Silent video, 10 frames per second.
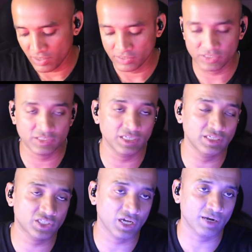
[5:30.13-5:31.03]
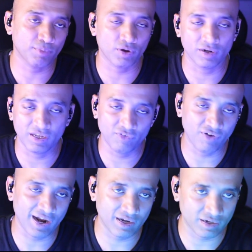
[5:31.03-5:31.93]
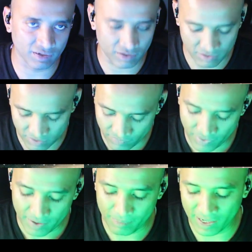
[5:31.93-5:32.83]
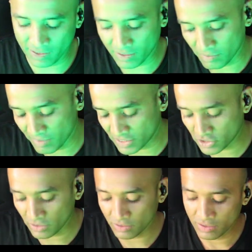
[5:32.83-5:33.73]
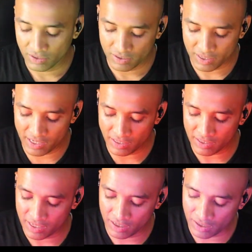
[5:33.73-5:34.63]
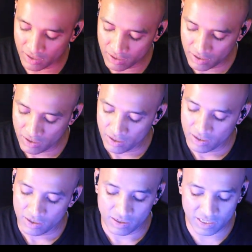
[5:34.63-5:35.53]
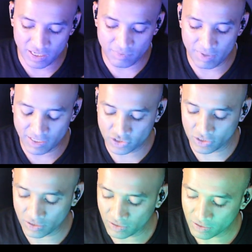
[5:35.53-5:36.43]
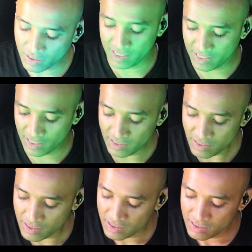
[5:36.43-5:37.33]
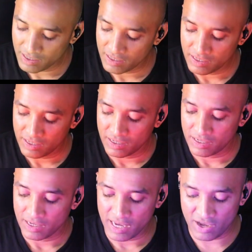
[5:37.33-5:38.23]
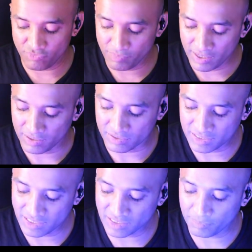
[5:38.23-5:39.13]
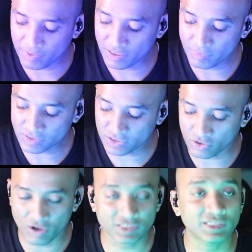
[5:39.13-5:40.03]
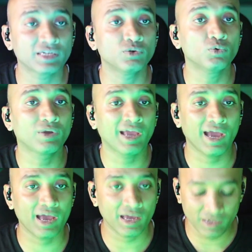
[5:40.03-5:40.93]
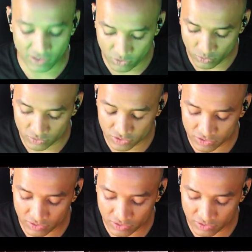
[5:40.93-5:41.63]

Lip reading: C sharp or a D flat minor and major, right? E major and then F minor. These are pretty much the chords that you can use,